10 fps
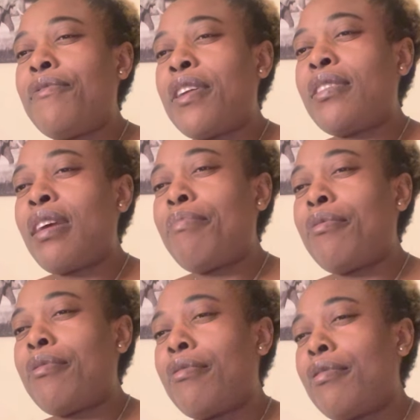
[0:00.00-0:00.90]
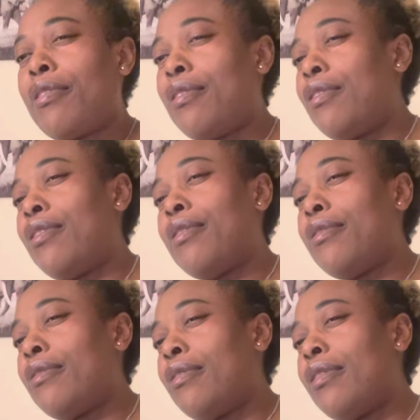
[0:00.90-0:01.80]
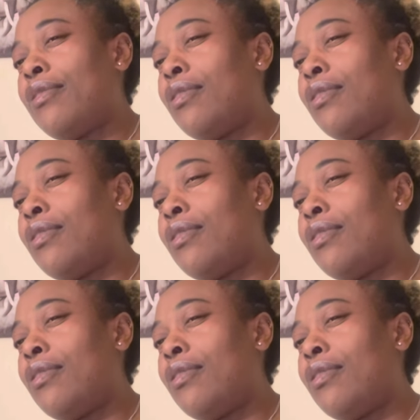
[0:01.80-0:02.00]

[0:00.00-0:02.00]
for example a, a,